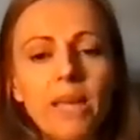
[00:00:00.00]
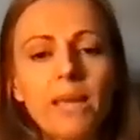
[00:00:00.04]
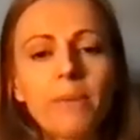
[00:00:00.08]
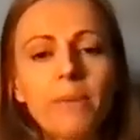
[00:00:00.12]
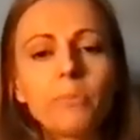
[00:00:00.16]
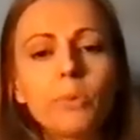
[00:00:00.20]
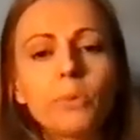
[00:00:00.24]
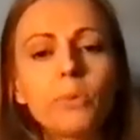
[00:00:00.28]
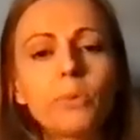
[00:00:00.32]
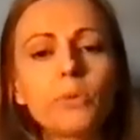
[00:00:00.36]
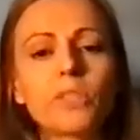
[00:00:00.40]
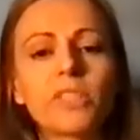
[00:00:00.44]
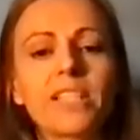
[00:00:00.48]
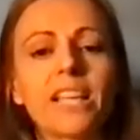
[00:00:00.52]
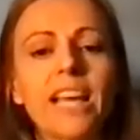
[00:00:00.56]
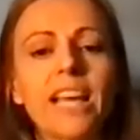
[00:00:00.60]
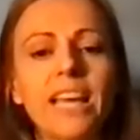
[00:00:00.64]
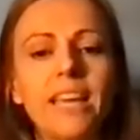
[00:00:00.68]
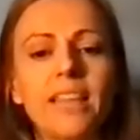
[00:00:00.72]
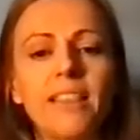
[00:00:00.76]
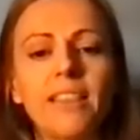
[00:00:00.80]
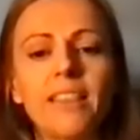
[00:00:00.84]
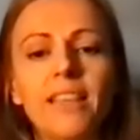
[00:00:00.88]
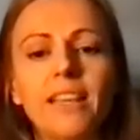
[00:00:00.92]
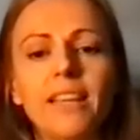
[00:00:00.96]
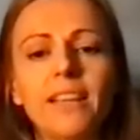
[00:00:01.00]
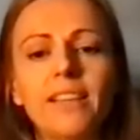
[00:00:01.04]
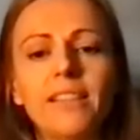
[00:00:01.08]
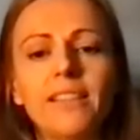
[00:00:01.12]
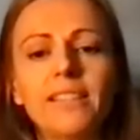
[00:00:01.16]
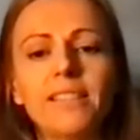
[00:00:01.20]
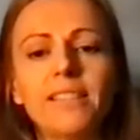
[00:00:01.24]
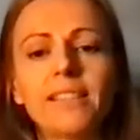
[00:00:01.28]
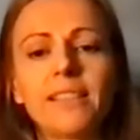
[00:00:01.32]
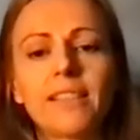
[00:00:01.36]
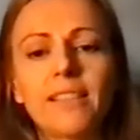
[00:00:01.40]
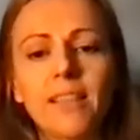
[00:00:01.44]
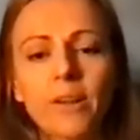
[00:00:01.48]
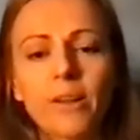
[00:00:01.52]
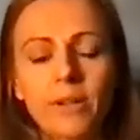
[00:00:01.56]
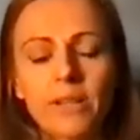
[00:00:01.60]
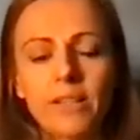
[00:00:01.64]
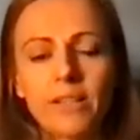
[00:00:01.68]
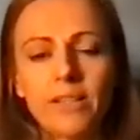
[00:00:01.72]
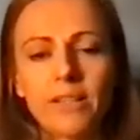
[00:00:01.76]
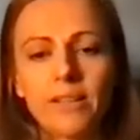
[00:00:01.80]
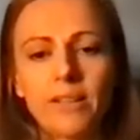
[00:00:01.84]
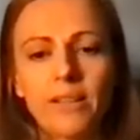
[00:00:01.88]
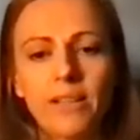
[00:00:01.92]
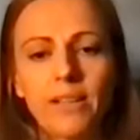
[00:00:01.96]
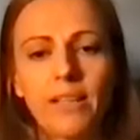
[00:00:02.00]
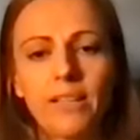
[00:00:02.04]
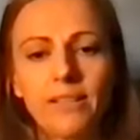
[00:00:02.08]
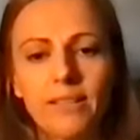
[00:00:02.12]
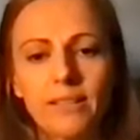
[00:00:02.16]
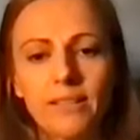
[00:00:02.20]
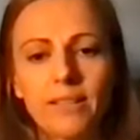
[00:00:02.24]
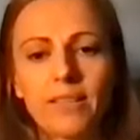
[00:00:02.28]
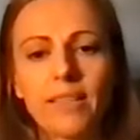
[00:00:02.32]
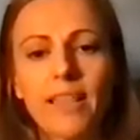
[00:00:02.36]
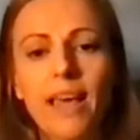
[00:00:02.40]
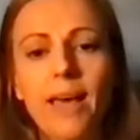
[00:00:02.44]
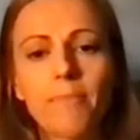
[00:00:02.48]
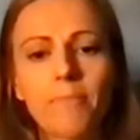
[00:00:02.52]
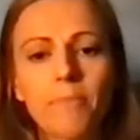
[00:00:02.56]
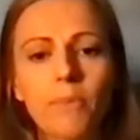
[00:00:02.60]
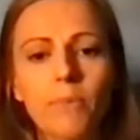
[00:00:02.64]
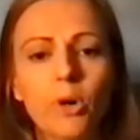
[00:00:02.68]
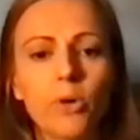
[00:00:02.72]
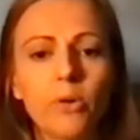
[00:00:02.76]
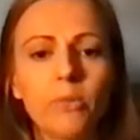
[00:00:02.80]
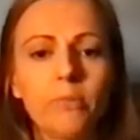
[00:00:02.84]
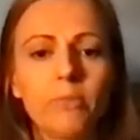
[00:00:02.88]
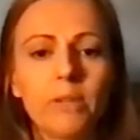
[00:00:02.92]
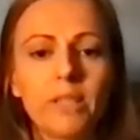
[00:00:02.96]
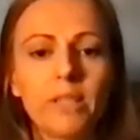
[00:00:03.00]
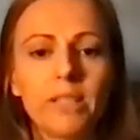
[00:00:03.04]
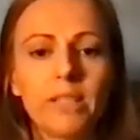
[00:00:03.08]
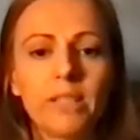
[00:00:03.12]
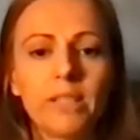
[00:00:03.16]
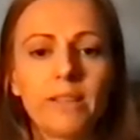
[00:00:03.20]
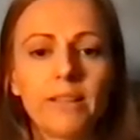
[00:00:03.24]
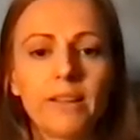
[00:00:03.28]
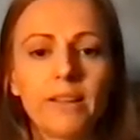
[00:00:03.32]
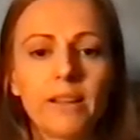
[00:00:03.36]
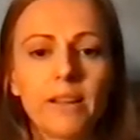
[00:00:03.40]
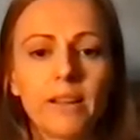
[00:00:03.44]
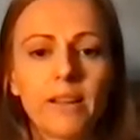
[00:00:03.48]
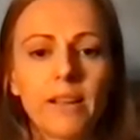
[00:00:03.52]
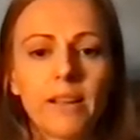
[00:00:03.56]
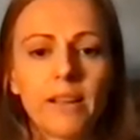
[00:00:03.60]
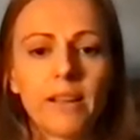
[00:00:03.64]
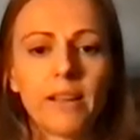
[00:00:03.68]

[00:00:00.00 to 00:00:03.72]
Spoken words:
When people say things, they're in that moment.